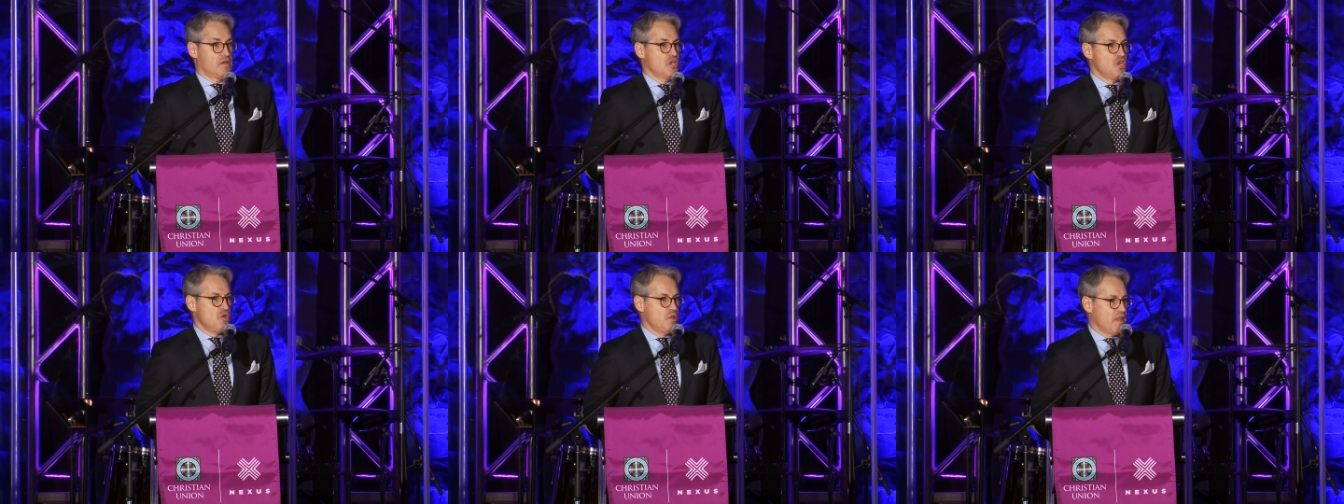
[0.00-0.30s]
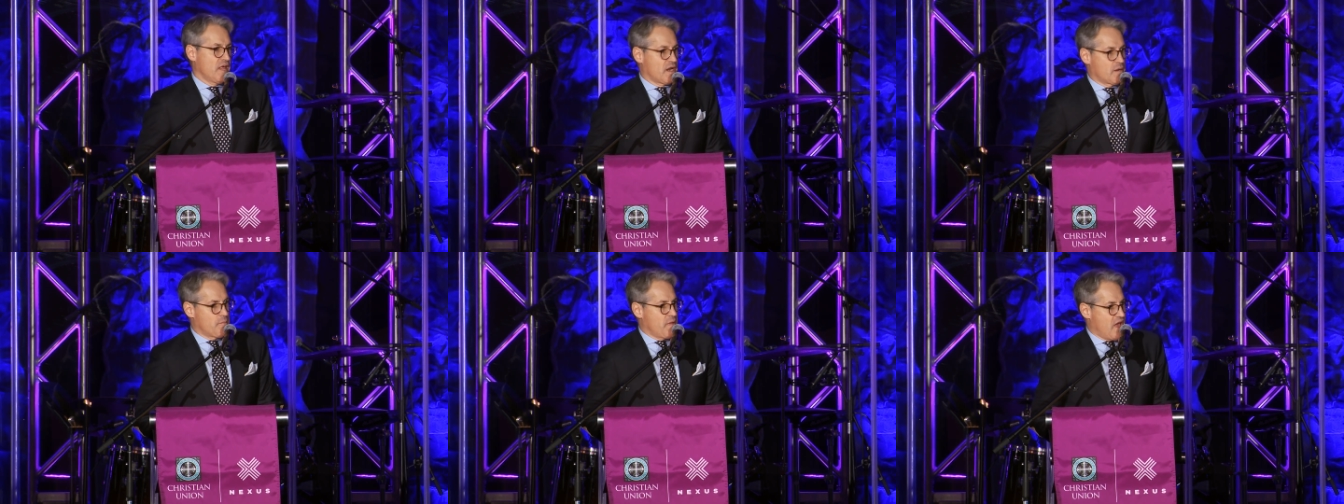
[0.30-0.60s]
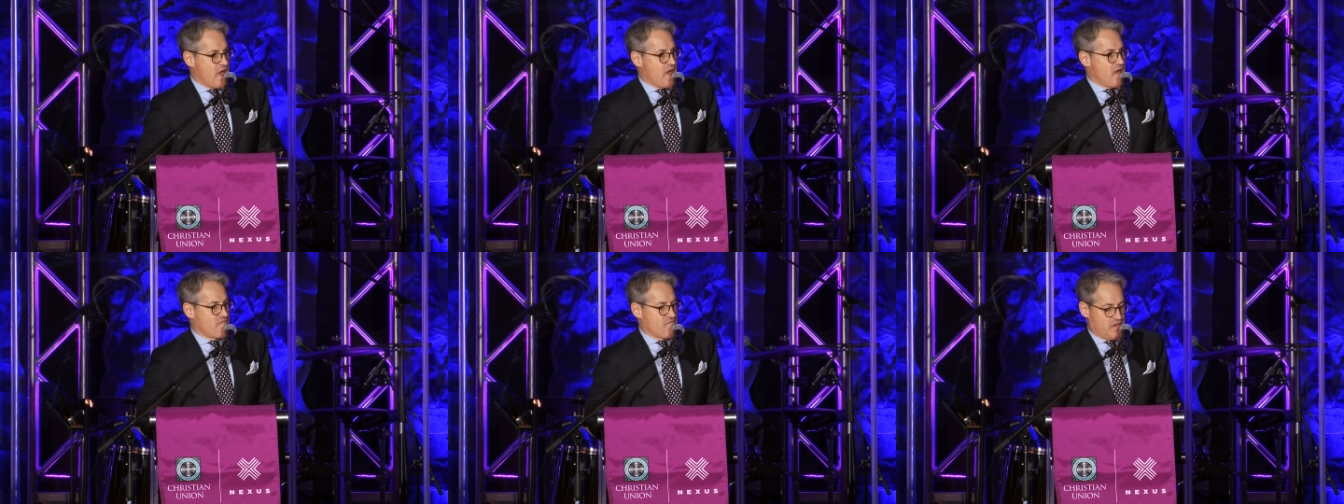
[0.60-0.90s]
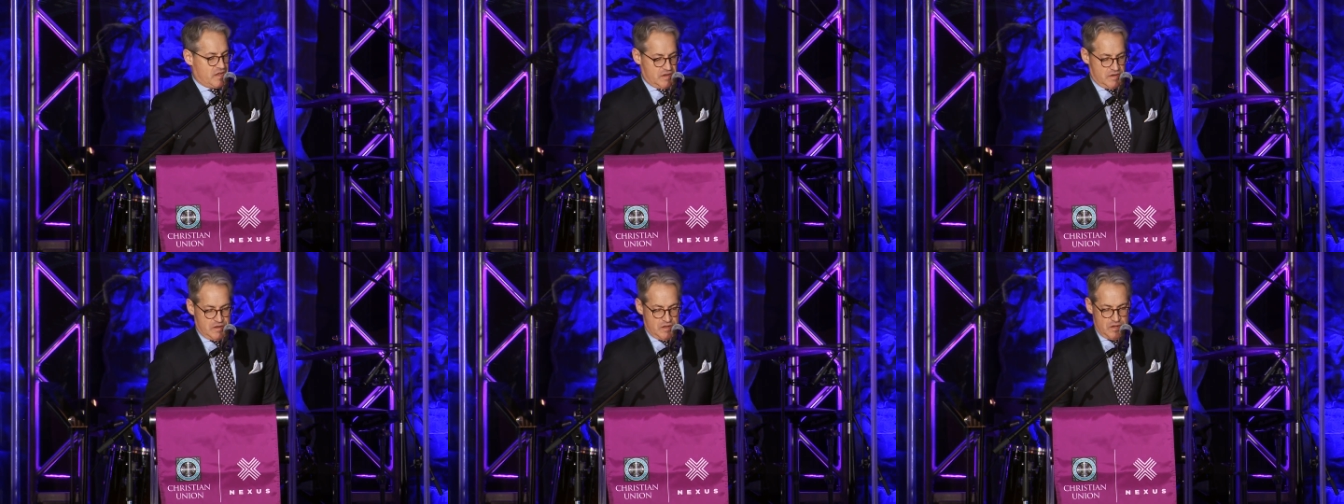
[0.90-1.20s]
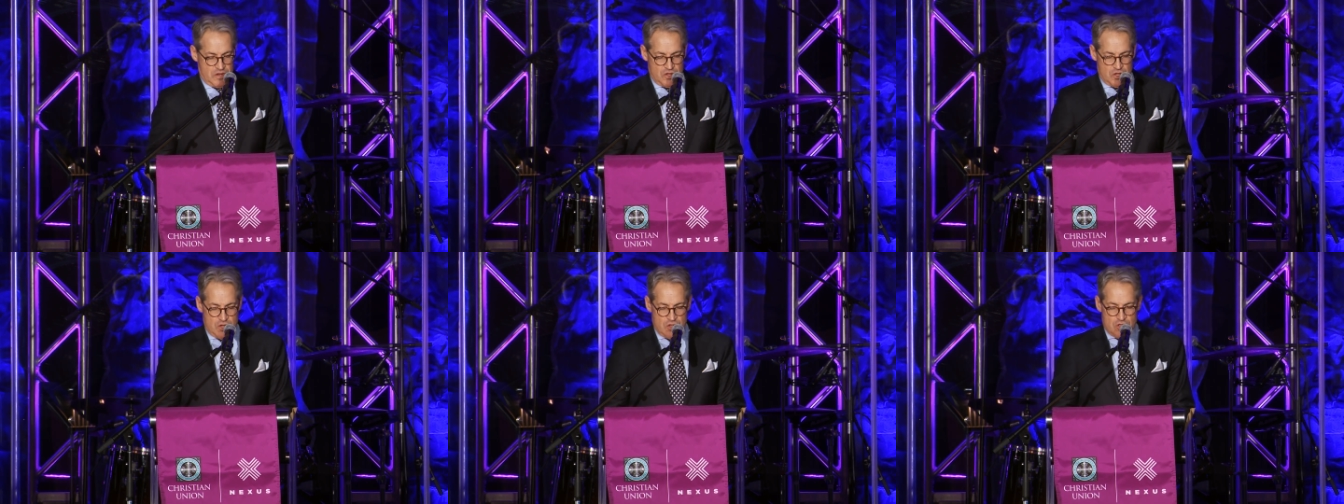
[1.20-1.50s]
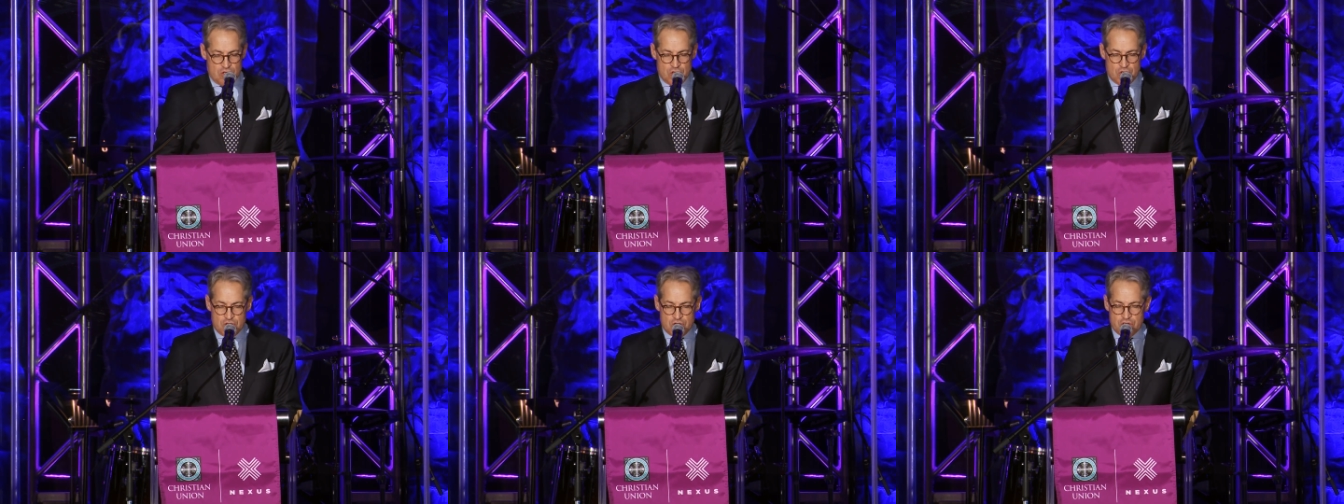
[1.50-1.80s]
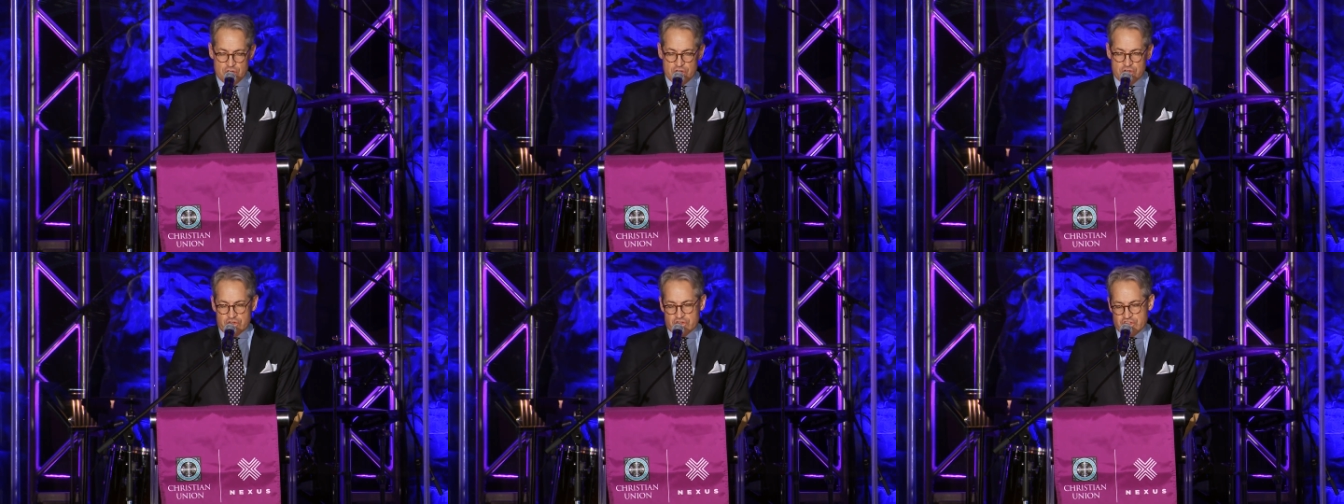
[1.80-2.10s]
you let them have it.
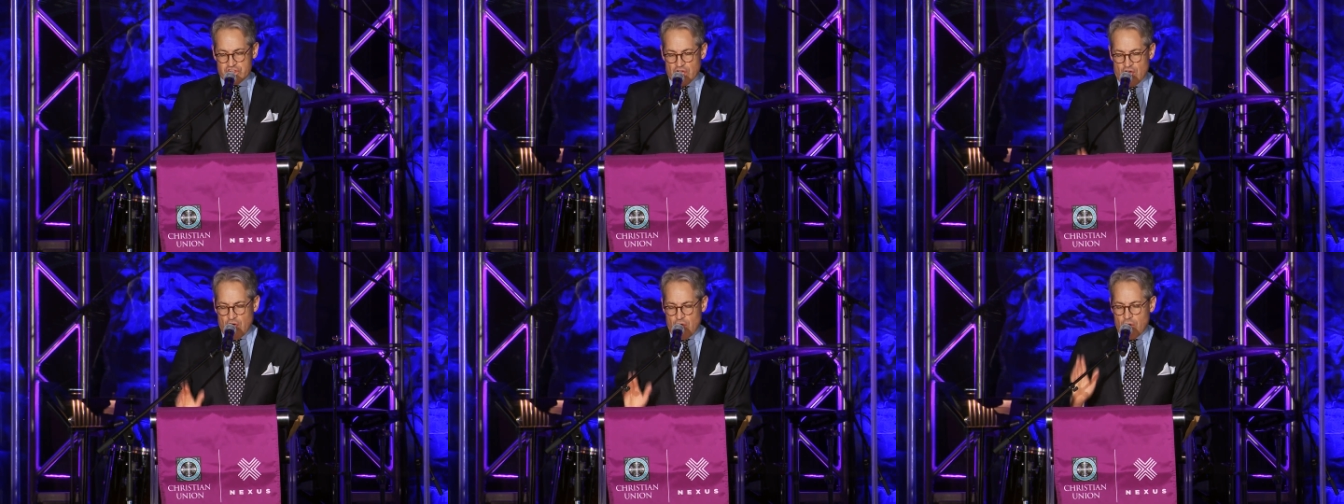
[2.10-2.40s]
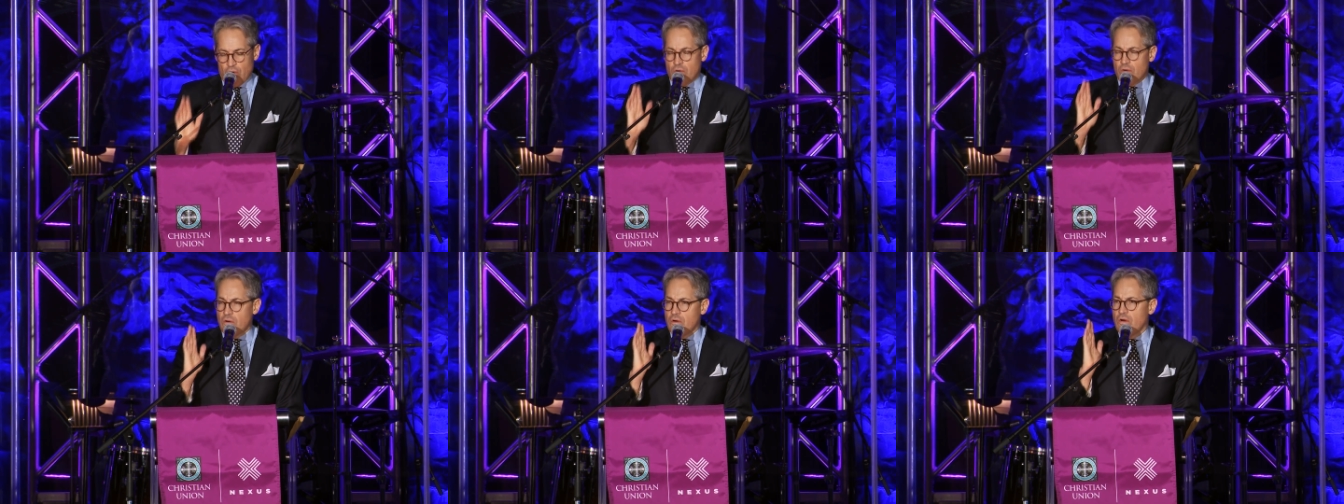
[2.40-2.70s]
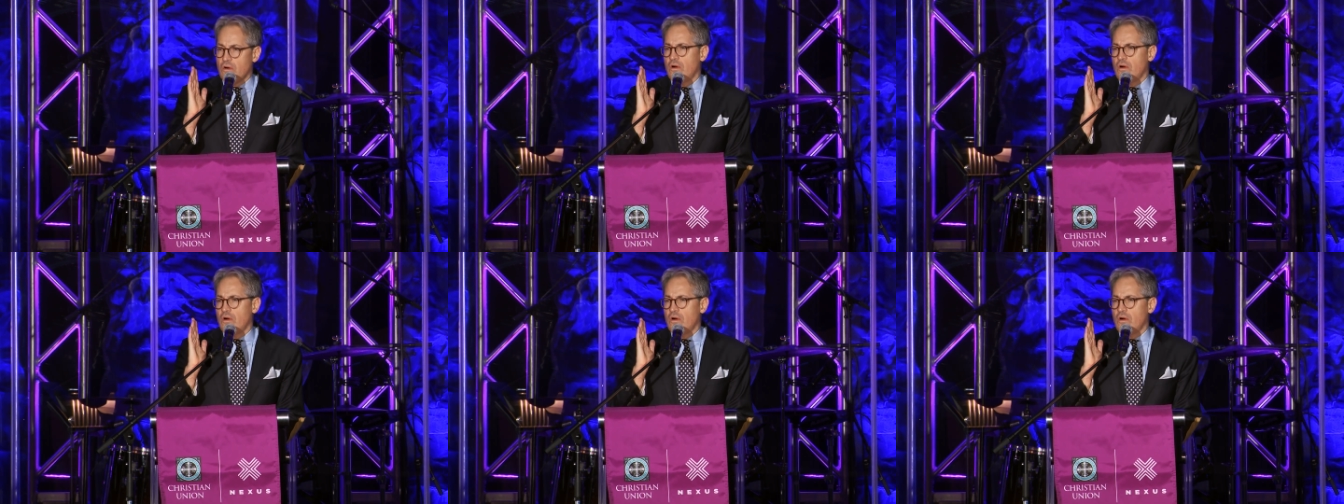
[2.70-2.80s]
So,